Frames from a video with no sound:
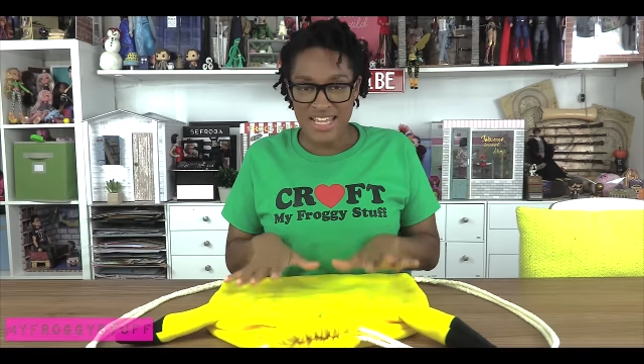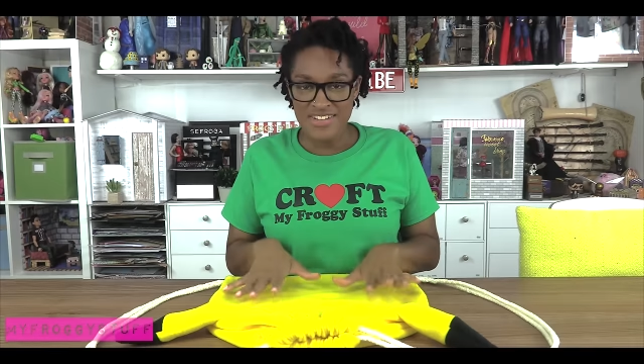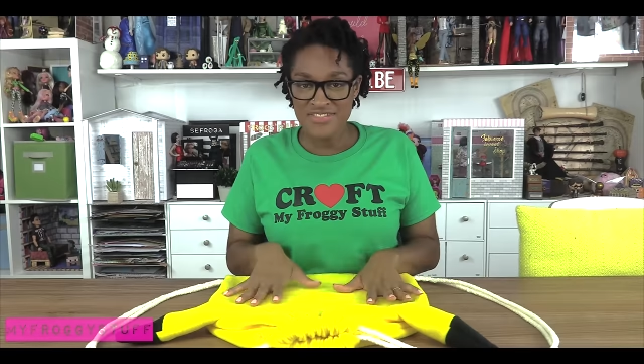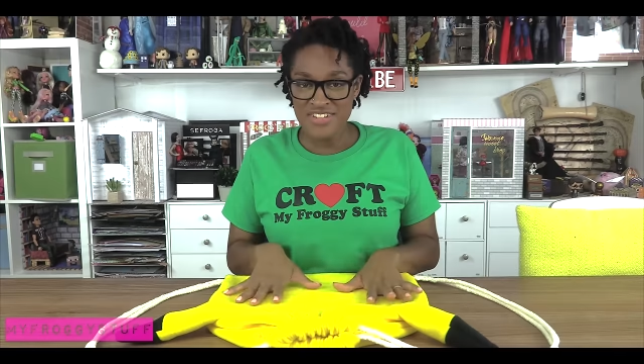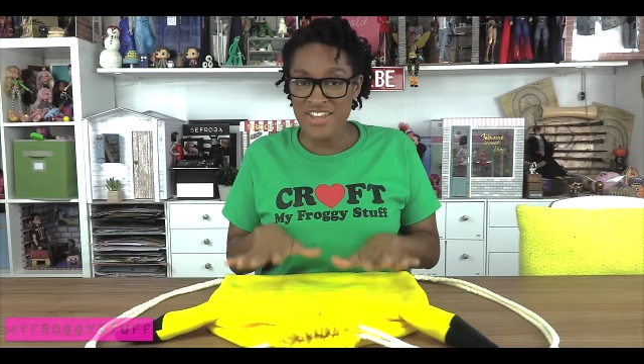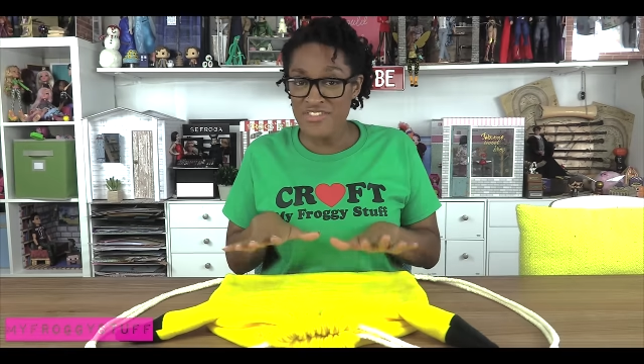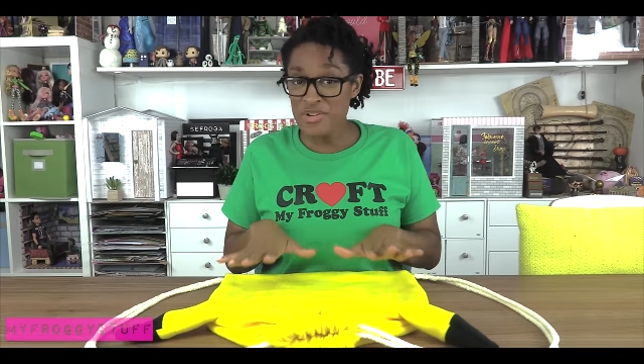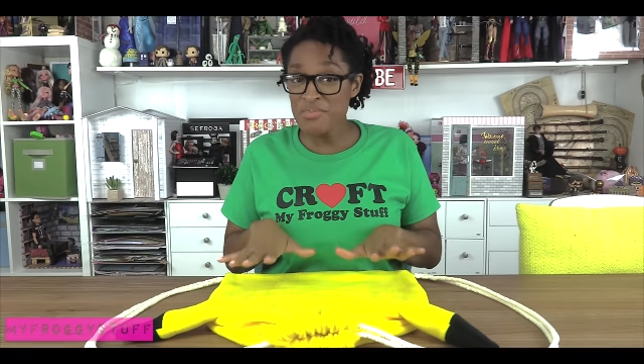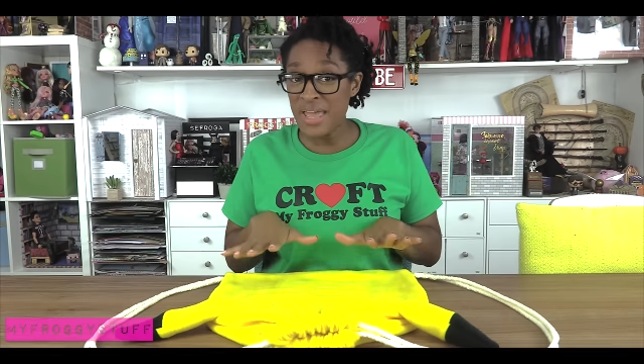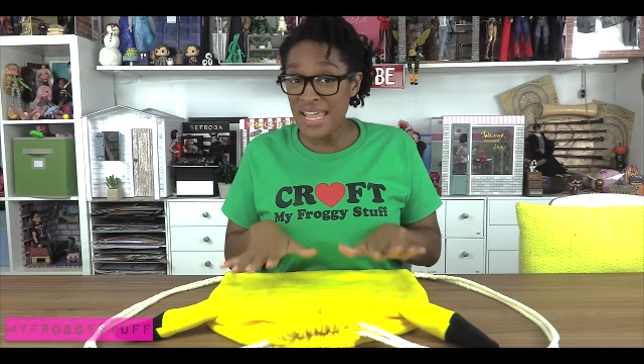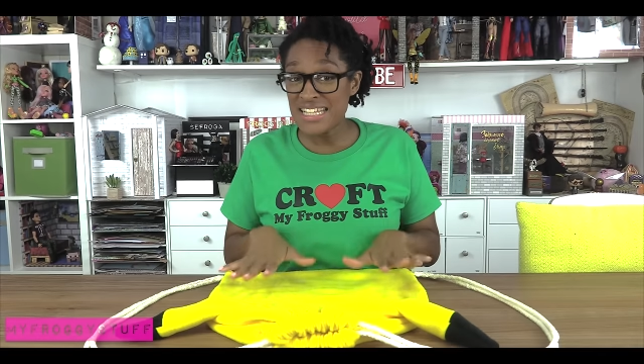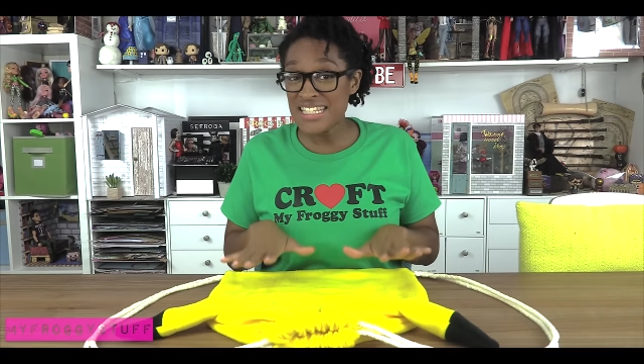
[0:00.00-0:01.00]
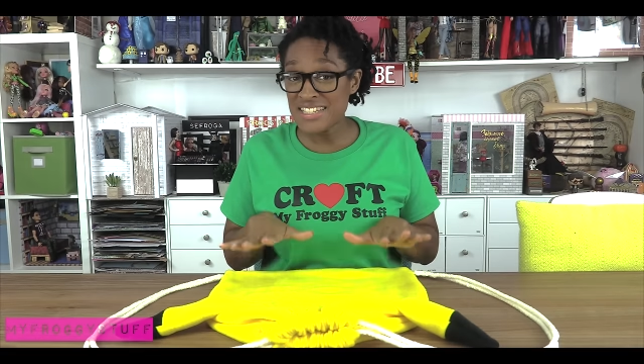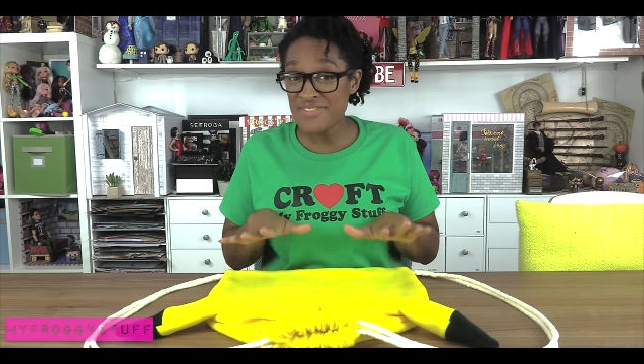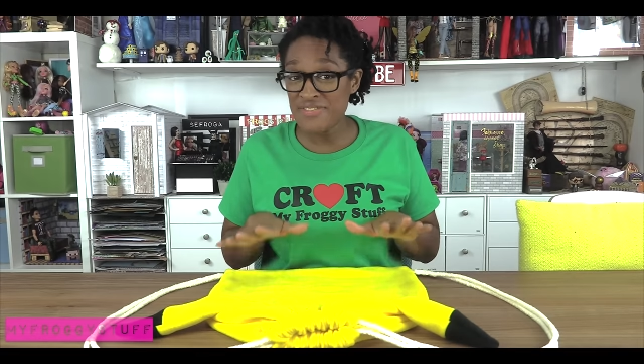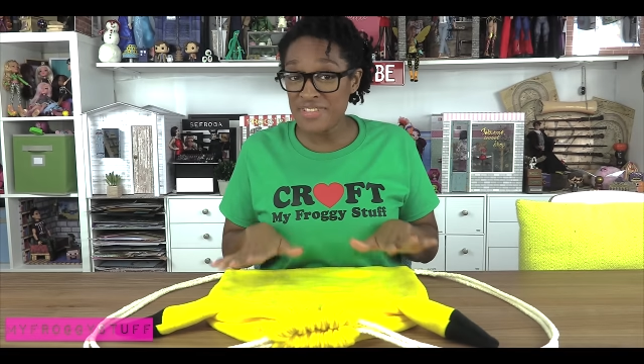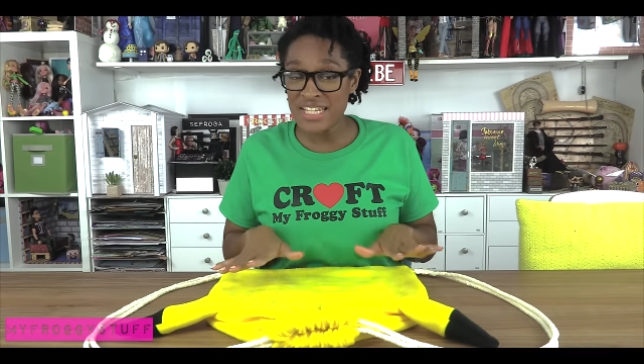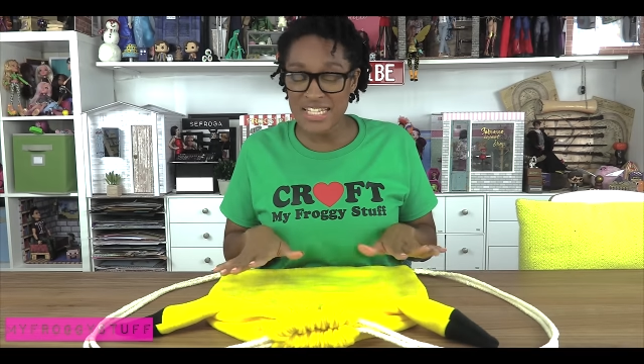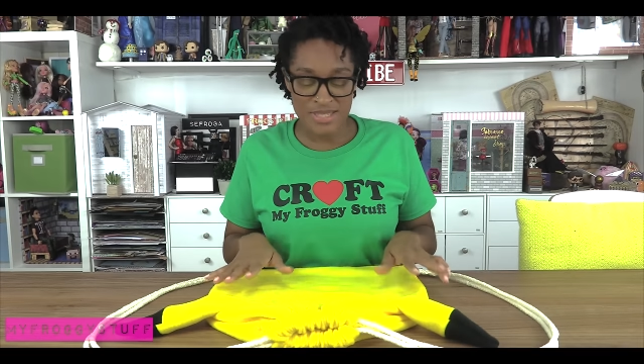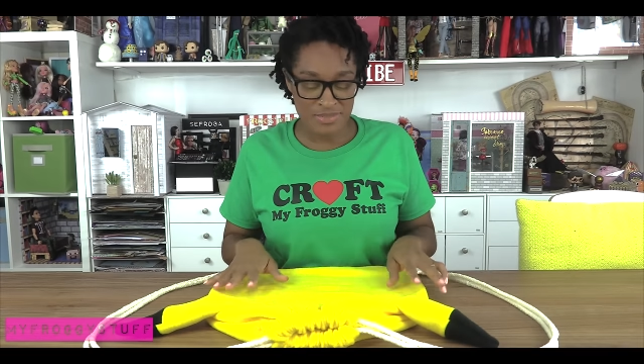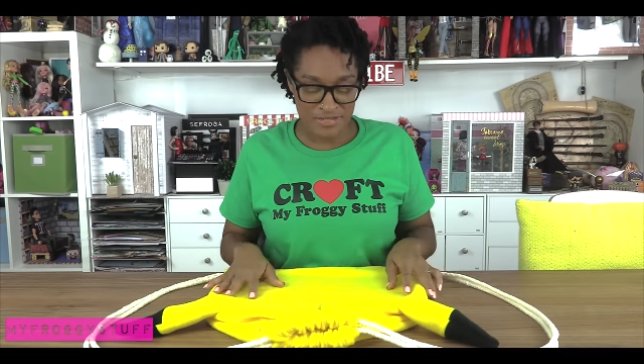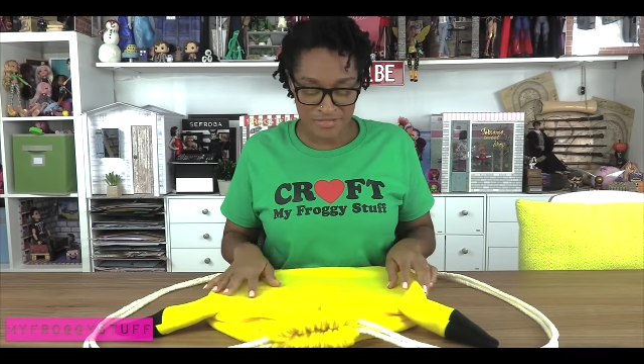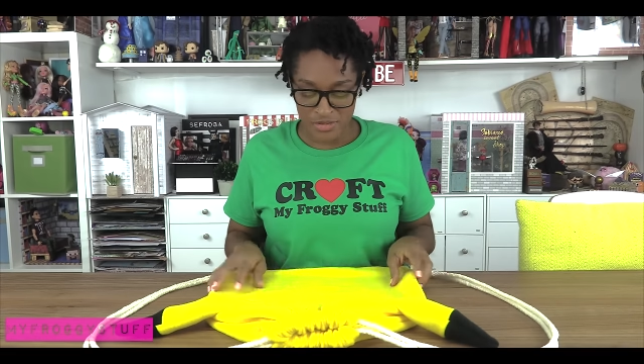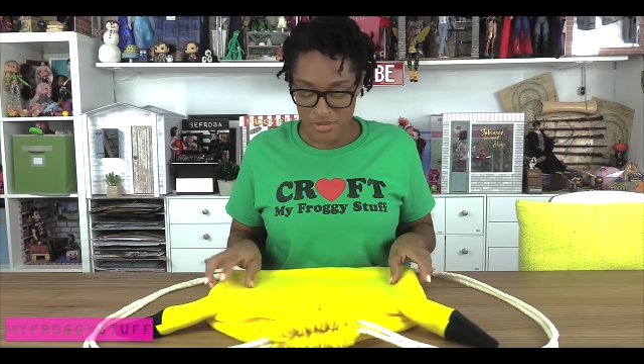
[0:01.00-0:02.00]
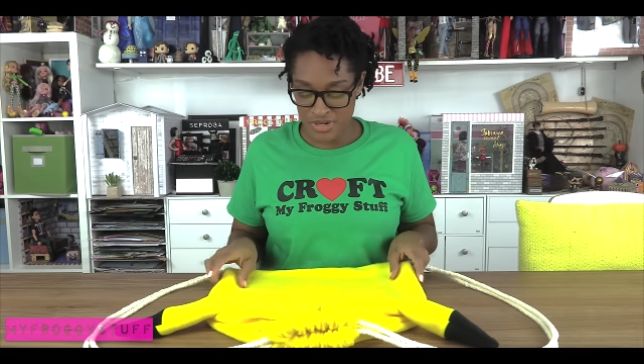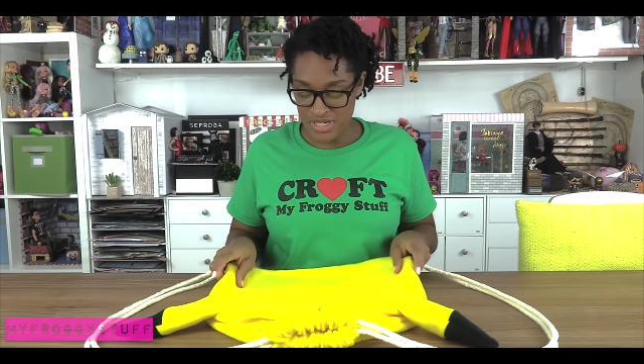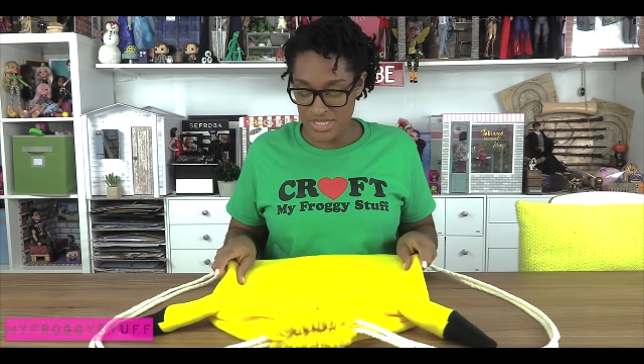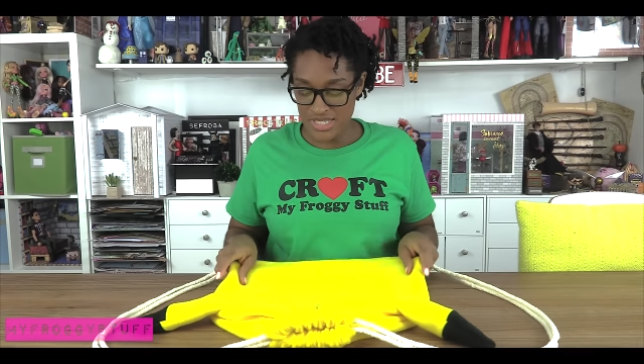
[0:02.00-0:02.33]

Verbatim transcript: I've never painted fleece before,